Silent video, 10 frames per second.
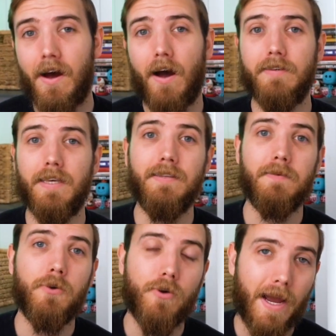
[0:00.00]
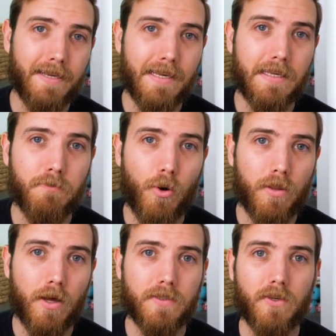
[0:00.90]
I've seen some crazy small
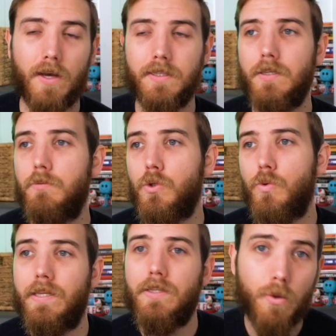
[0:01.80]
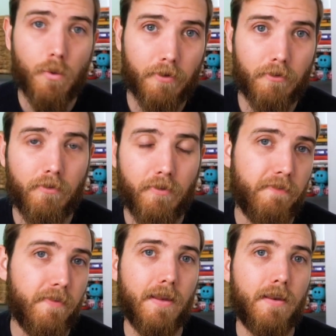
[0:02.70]
lot sizes between
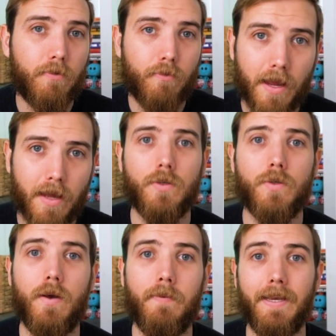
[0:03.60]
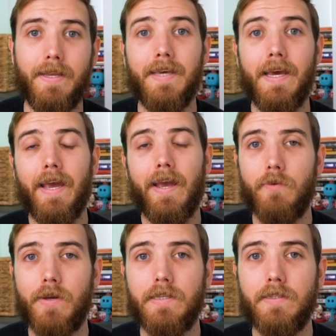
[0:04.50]
250 to 300 square meters in
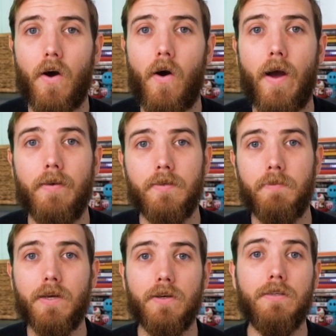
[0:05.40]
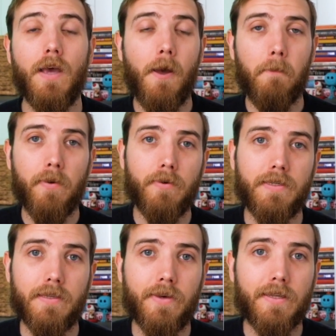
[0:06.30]
recent times because
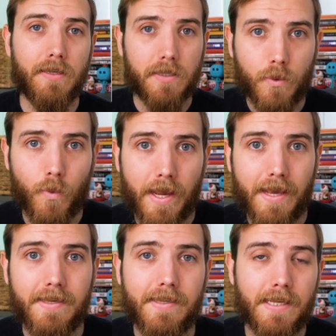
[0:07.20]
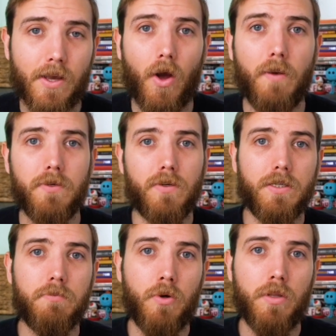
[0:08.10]
builders are looking to squeeze these homes onto
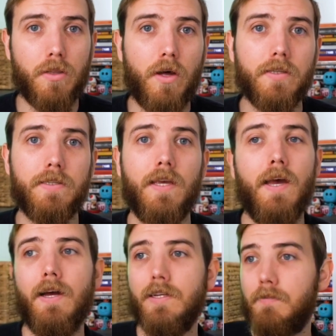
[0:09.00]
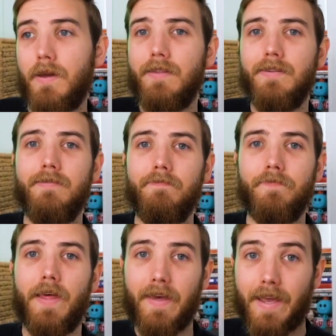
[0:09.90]
smaller lots to mean
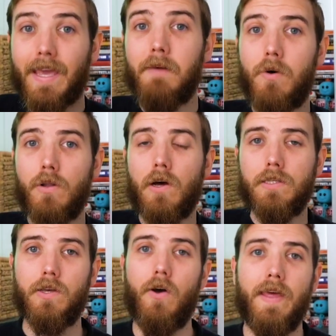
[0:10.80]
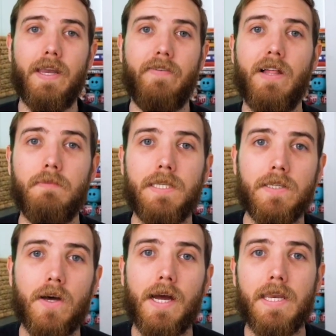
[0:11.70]
that they can get more lots on their development
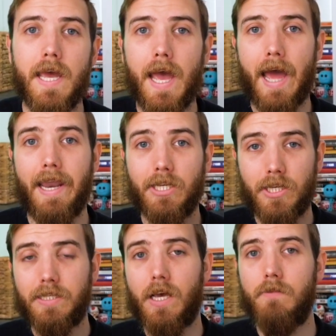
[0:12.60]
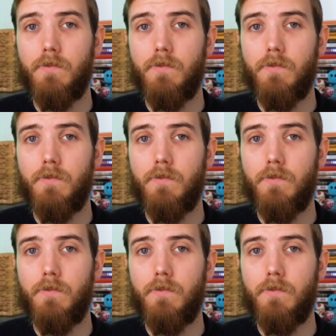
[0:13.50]
side and actually sell